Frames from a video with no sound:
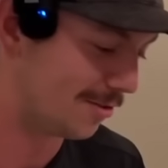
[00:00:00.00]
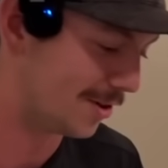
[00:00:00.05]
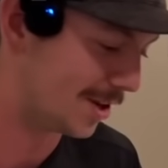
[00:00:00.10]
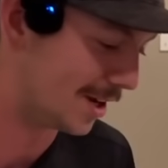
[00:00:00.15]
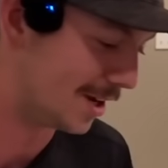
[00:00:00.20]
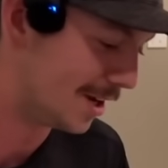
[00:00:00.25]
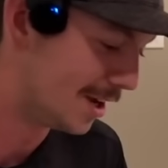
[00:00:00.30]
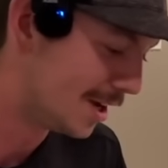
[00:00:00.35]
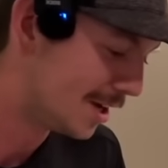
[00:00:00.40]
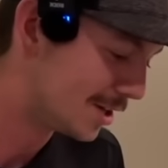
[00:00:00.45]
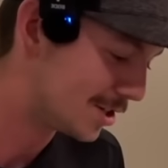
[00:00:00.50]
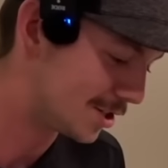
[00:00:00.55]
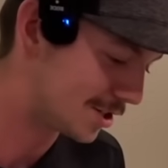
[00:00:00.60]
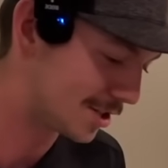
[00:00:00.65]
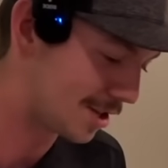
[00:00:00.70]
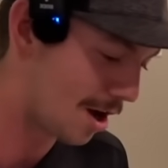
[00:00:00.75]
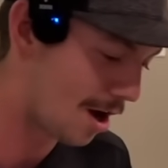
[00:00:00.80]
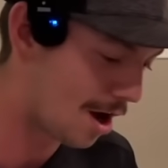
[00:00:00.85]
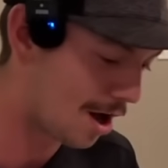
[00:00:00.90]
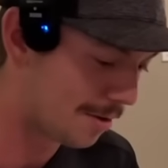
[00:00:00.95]
And just
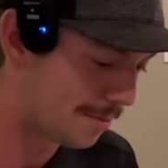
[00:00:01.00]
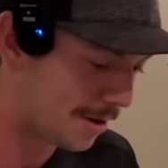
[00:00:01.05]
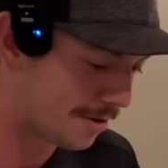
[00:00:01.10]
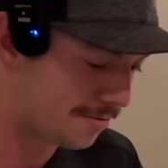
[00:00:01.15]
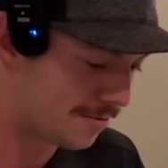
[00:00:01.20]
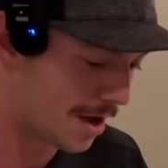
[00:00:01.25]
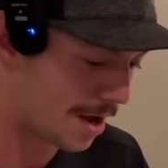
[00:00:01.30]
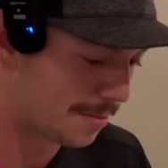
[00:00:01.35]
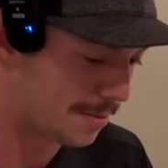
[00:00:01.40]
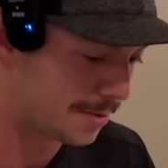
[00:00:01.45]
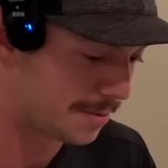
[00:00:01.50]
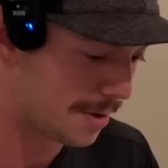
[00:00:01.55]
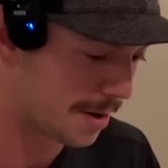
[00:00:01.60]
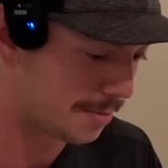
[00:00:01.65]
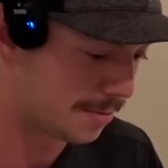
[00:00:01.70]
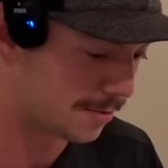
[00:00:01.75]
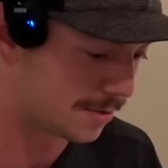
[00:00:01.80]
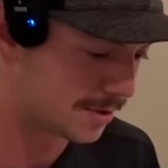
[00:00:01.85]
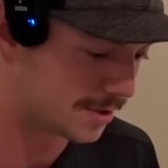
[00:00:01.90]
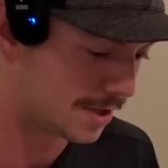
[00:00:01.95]
all my family
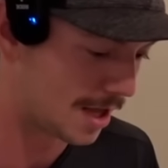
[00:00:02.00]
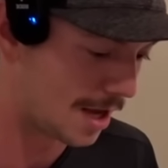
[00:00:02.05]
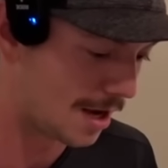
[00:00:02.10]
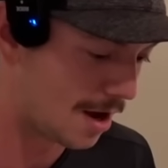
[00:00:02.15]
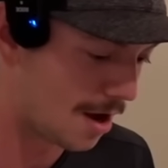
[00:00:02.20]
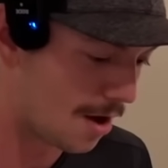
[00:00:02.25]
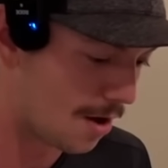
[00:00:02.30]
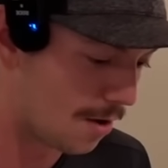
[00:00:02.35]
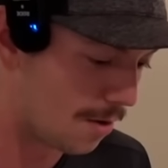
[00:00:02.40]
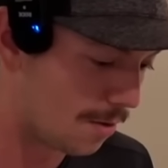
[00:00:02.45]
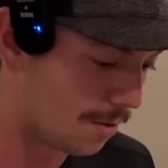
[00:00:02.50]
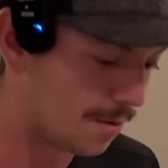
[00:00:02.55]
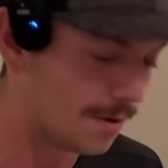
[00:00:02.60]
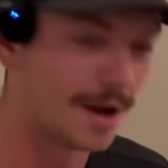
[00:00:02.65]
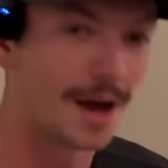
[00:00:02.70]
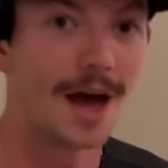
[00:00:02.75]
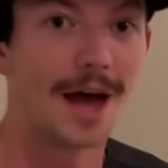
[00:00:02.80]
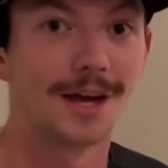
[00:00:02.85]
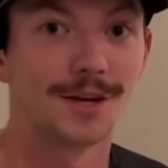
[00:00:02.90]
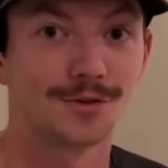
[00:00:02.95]
members, they know
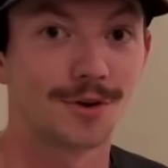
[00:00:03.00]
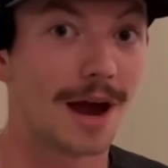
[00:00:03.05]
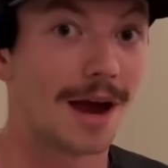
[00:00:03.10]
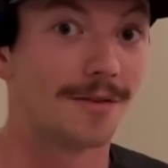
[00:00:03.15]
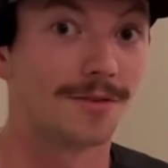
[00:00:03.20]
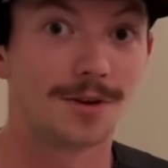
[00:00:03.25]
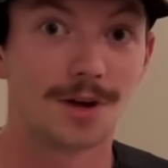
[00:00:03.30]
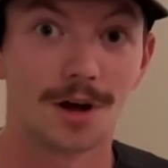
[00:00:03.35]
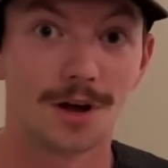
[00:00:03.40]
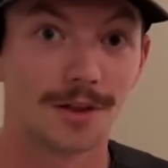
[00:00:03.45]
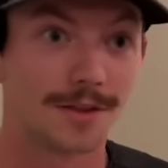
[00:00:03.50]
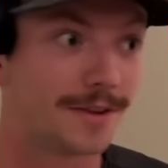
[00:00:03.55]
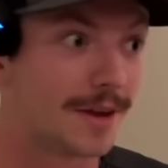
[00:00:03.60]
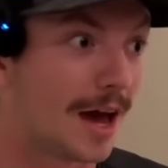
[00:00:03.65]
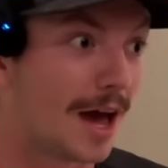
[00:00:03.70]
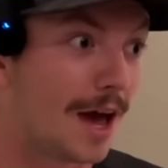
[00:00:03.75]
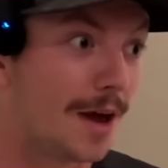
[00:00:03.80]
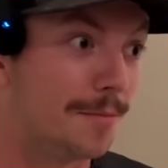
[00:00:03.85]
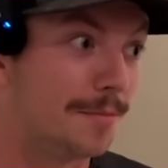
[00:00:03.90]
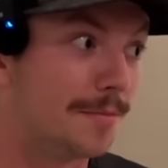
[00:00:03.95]
I travel all the
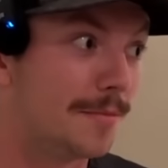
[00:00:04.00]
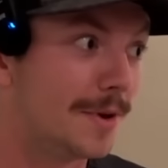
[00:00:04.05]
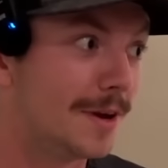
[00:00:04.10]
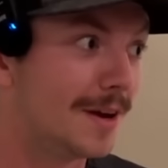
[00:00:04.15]
time.